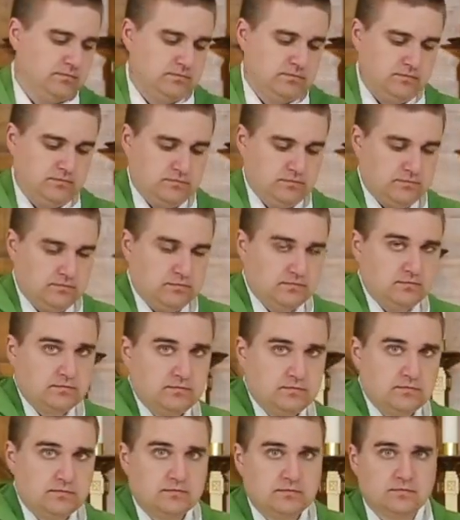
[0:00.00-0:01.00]

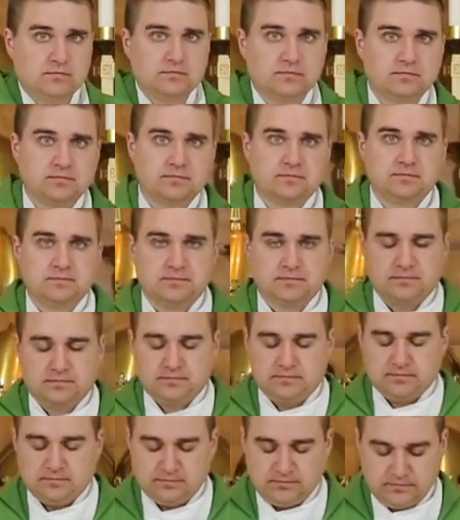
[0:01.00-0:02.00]

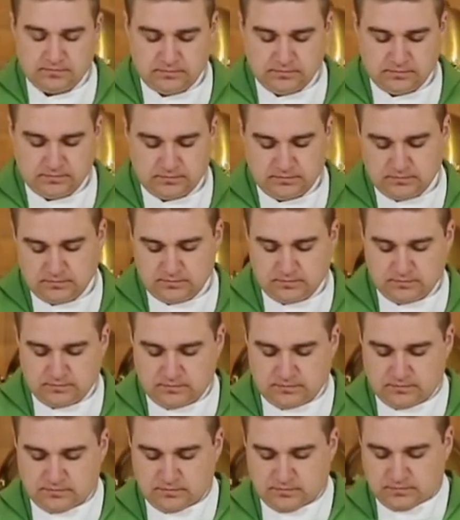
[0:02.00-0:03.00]

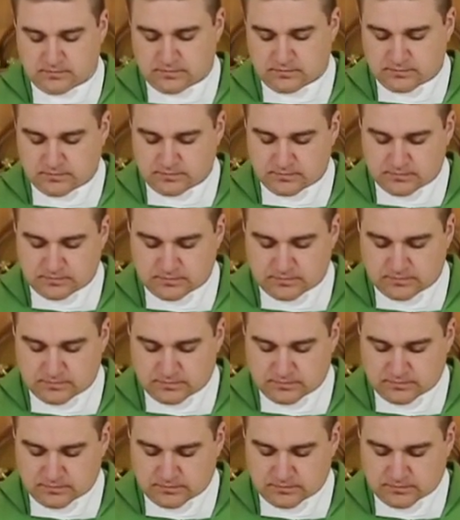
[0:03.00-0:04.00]

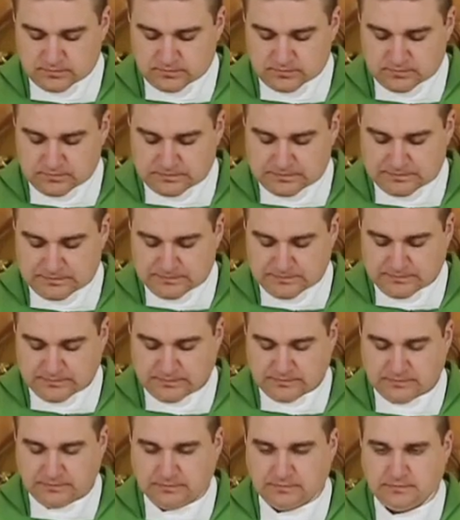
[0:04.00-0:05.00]

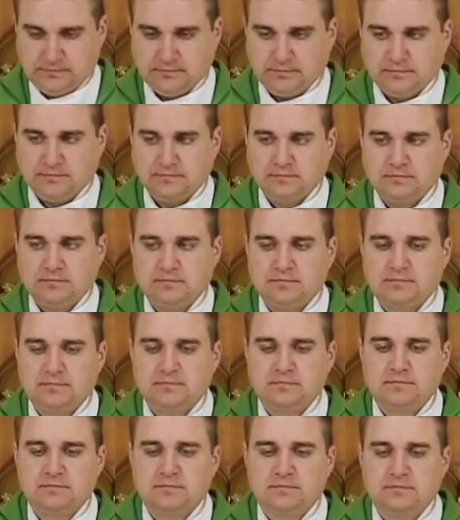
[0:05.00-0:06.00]

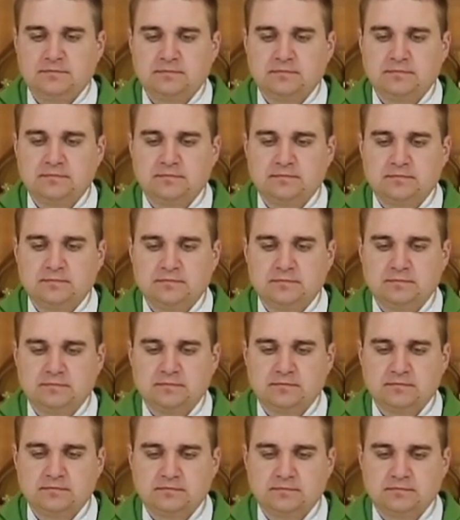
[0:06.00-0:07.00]

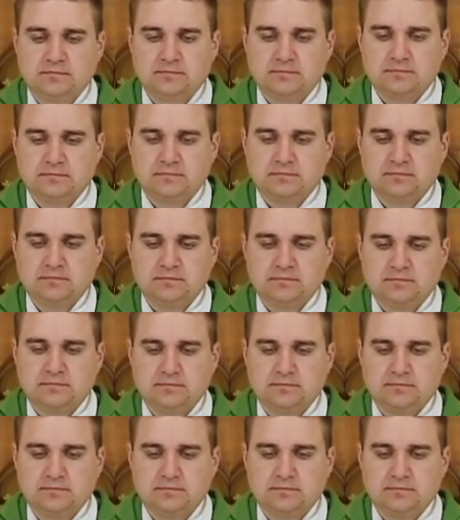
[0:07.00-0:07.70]
[no speech]